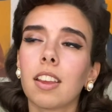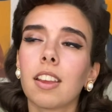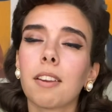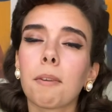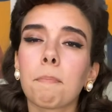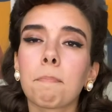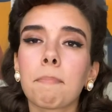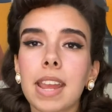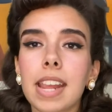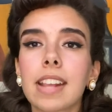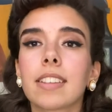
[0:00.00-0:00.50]

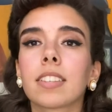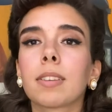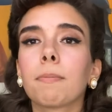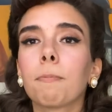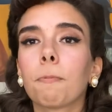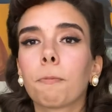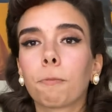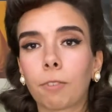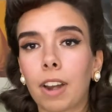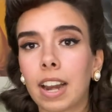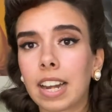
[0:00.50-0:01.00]
Make some
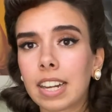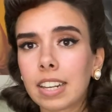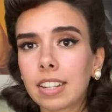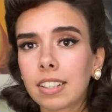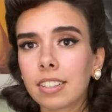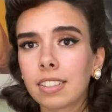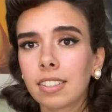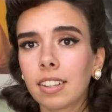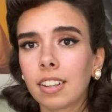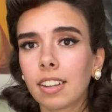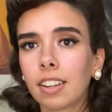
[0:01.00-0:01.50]

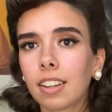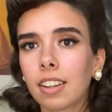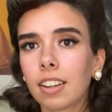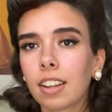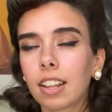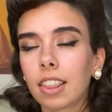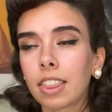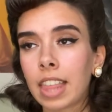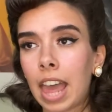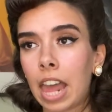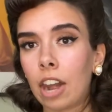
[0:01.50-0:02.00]
friends
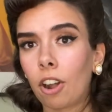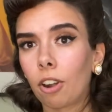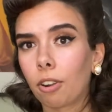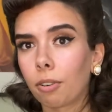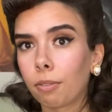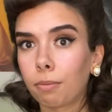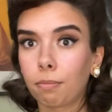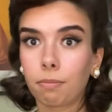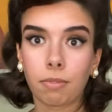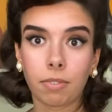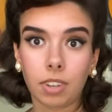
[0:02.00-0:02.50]
that are
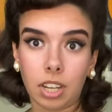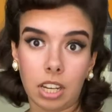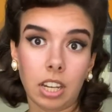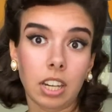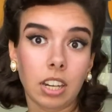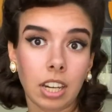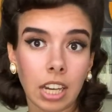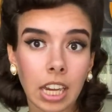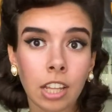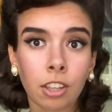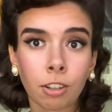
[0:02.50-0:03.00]

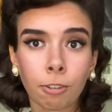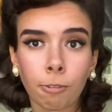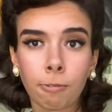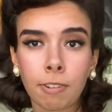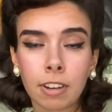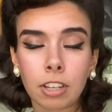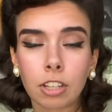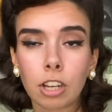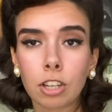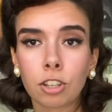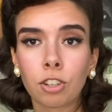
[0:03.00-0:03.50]
either
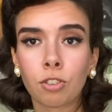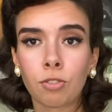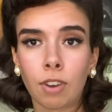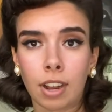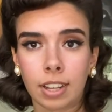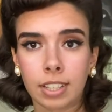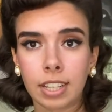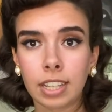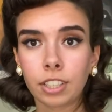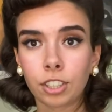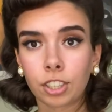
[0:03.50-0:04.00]
vintage
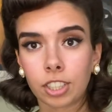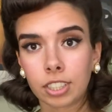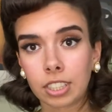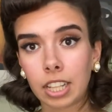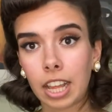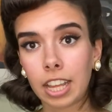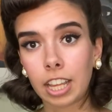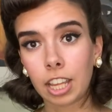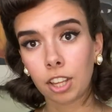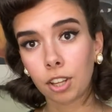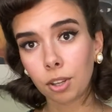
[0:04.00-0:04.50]
dressing just
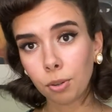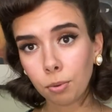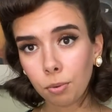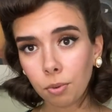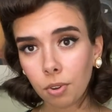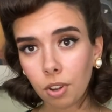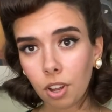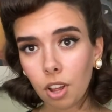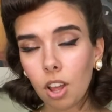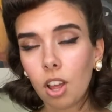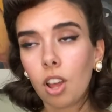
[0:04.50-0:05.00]
like you,
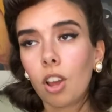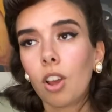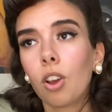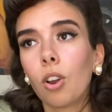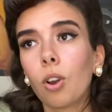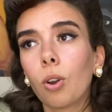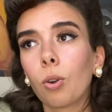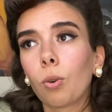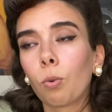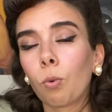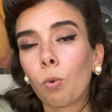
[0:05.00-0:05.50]

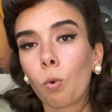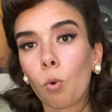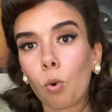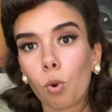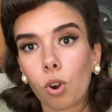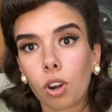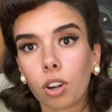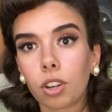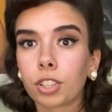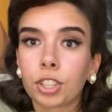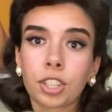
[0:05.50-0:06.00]

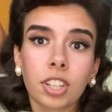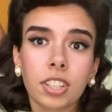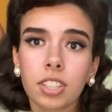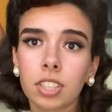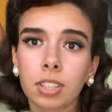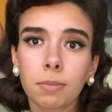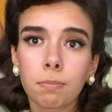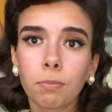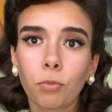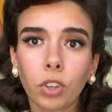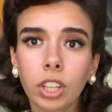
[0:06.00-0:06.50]
or just
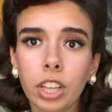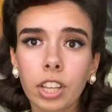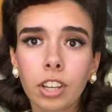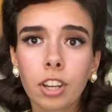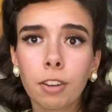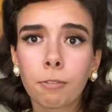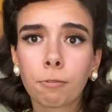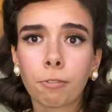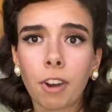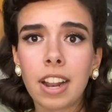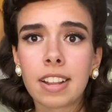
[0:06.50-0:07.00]
some really good
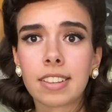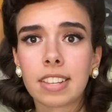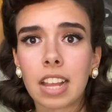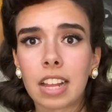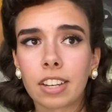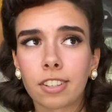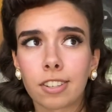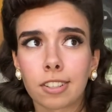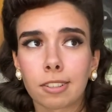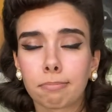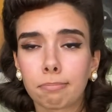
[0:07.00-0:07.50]
friends that
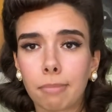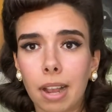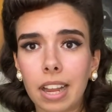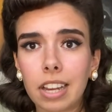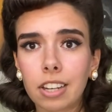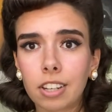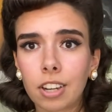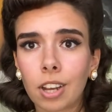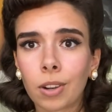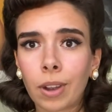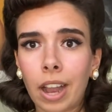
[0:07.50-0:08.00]
just
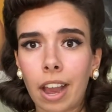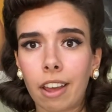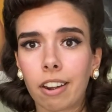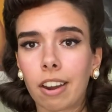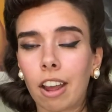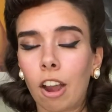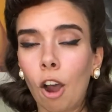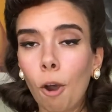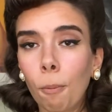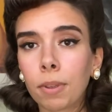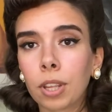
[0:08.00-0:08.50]
might know how to
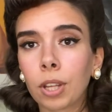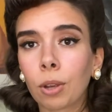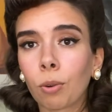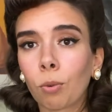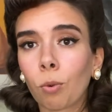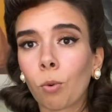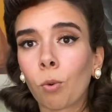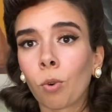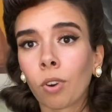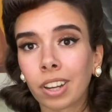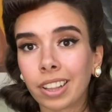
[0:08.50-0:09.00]
help you,
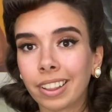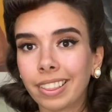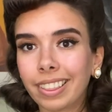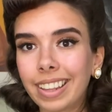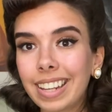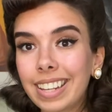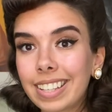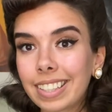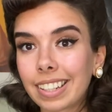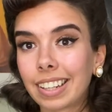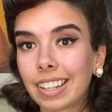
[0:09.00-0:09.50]
or at
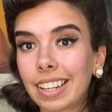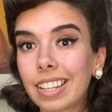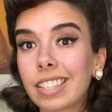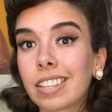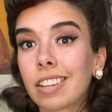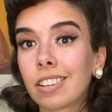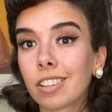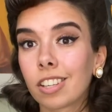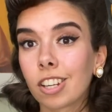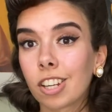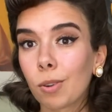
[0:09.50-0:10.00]
least
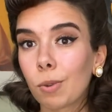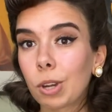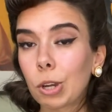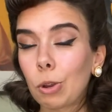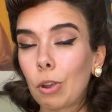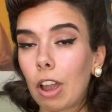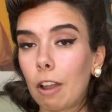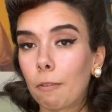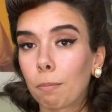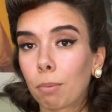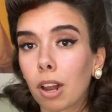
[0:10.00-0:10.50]
listen to you when you
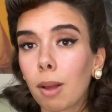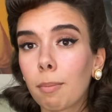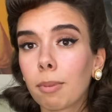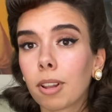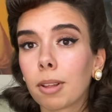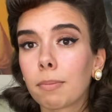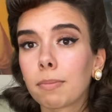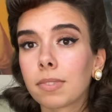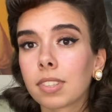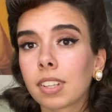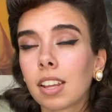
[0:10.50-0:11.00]
have
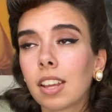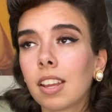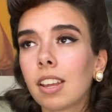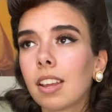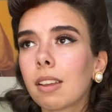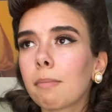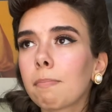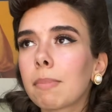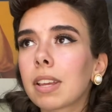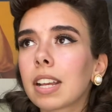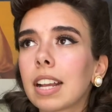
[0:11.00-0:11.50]
problems,
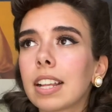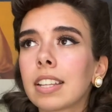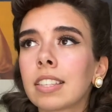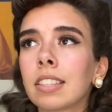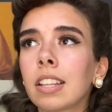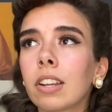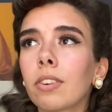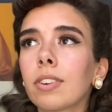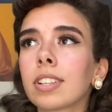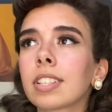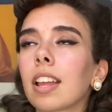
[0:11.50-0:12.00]
because
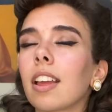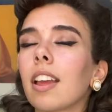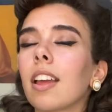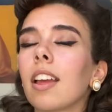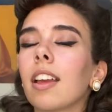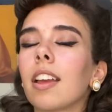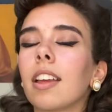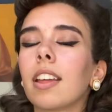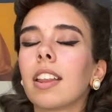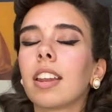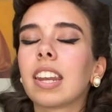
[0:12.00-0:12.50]
there's
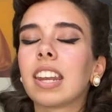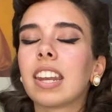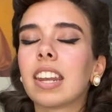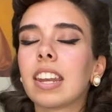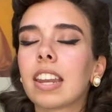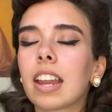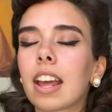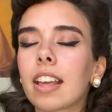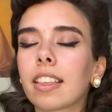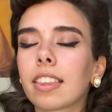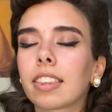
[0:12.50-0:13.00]

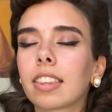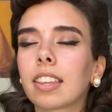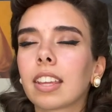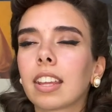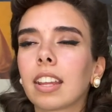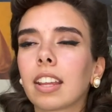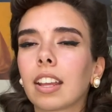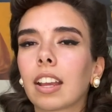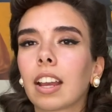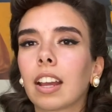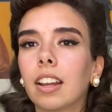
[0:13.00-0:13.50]

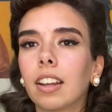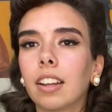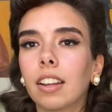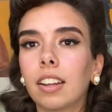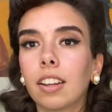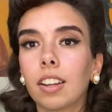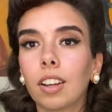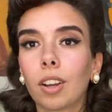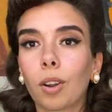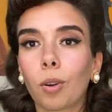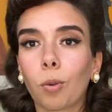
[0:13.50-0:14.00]
nothing
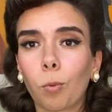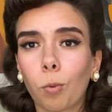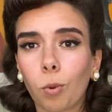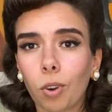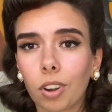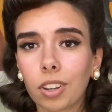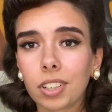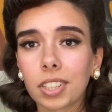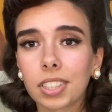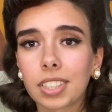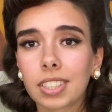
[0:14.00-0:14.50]

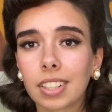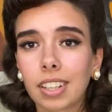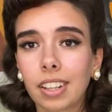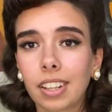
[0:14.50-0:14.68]
worse